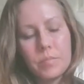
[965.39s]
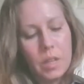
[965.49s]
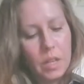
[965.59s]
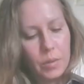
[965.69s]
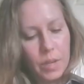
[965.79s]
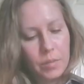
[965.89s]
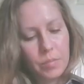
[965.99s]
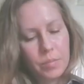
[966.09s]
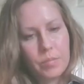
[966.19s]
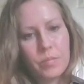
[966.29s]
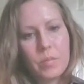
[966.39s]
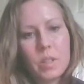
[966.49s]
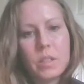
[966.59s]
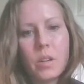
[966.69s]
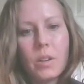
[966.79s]
Anyway,
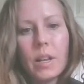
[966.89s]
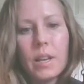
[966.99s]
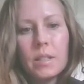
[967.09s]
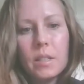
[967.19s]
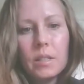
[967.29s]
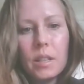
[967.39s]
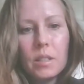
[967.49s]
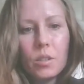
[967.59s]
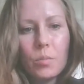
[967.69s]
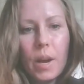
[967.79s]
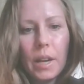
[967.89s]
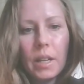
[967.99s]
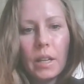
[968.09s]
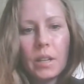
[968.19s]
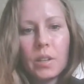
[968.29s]
so it has this nice little
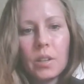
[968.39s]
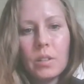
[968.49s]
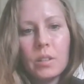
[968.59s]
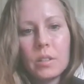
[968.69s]
pocket here